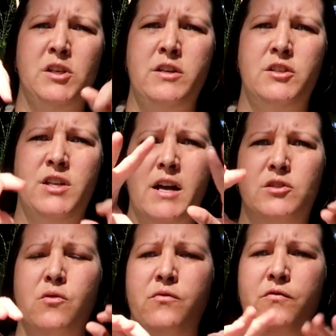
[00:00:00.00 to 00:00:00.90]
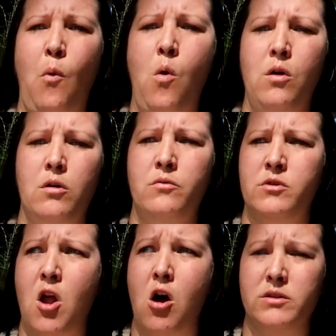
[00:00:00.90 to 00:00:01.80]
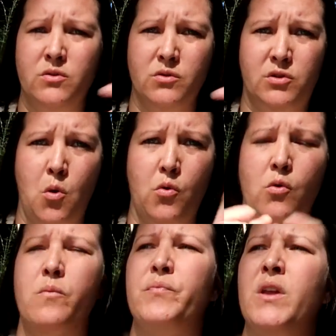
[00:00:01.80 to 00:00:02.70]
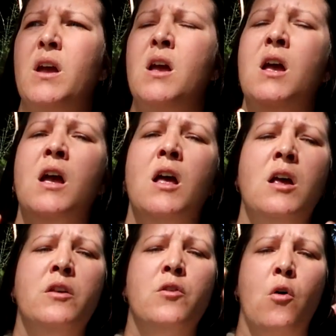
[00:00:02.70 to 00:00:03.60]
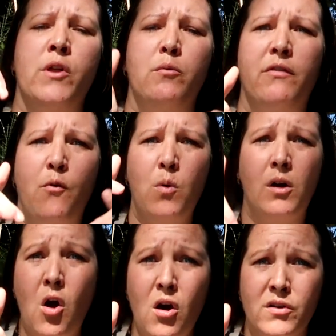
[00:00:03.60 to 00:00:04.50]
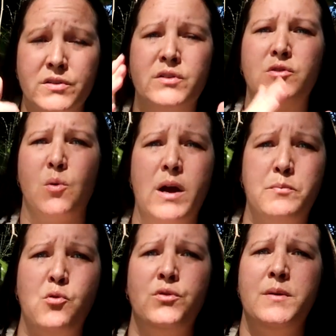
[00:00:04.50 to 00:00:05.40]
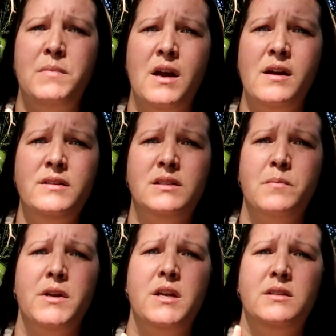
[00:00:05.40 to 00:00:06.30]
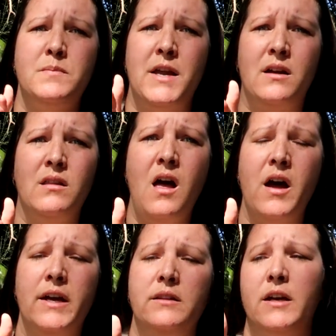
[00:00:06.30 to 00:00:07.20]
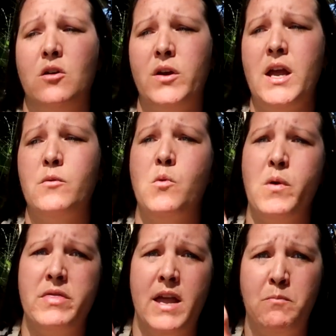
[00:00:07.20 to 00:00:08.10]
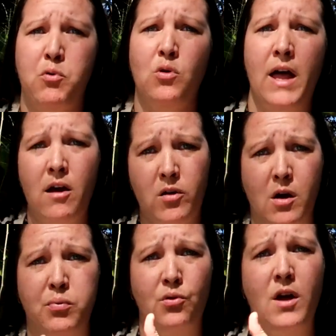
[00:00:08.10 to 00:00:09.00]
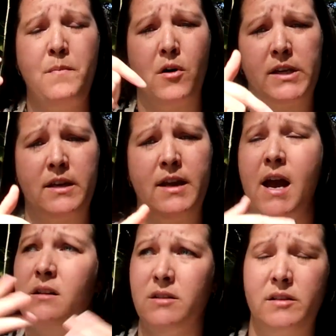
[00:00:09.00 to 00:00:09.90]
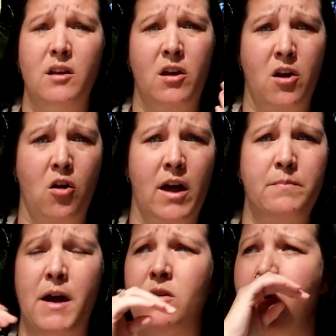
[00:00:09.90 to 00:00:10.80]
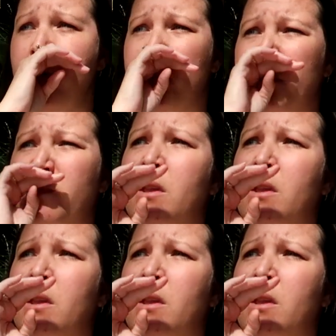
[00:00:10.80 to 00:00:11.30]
on each side. So 4 nozzles total. There were 4 cars. So I pulled in behind somebody to make a line. Like, okay, well, when they pull out, I'll pull up, I'll get gas, and I'll head back home.